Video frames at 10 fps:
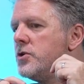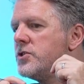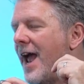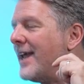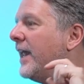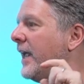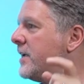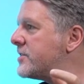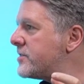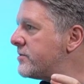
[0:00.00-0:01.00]

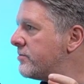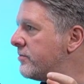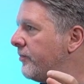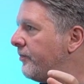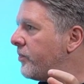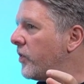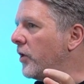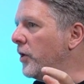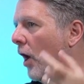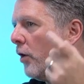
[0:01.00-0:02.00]
techniques,
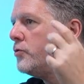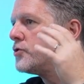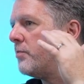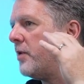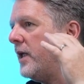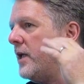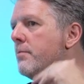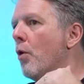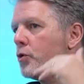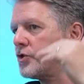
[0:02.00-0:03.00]
to be
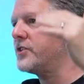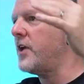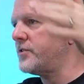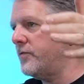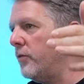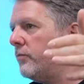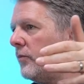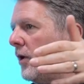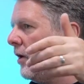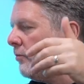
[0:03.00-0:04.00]
more successful,
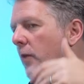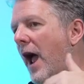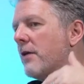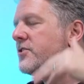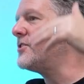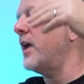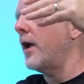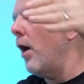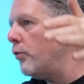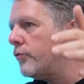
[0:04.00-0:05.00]
how to set
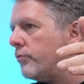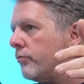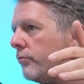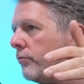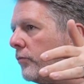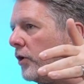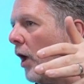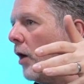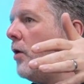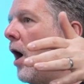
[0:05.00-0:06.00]
goals.
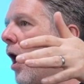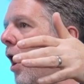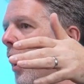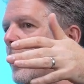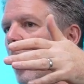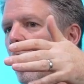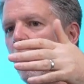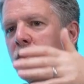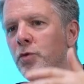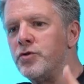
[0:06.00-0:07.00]
I
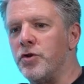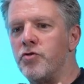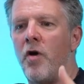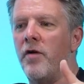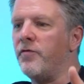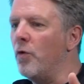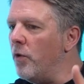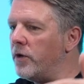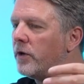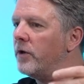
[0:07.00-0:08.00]
always wanted to drive
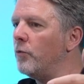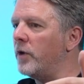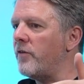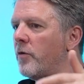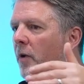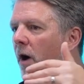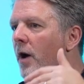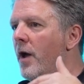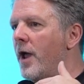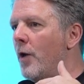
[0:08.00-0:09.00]
forward and whatever, but
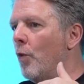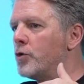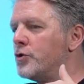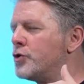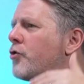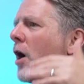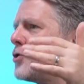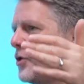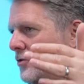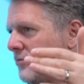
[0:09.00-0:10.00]
it wasn't
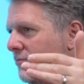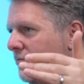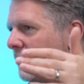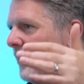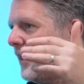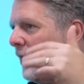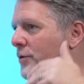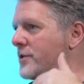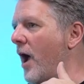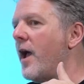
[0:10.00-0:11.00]
structured. And it
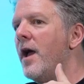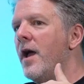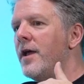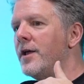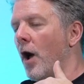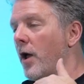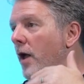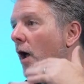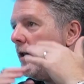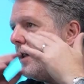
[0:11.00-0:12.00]
was like,
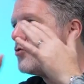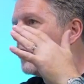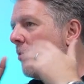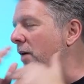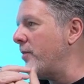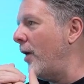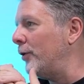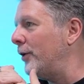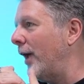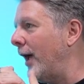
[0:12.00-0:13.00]
I literally got back from that
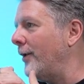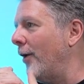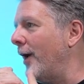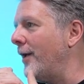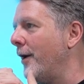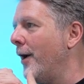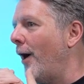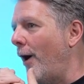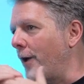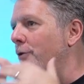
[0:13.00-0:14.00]
holiday and
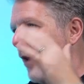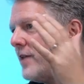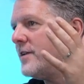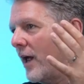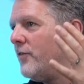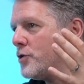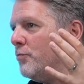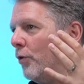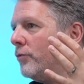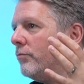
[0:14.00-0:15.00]
I created a vision
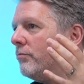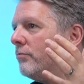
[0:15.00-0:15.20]
board,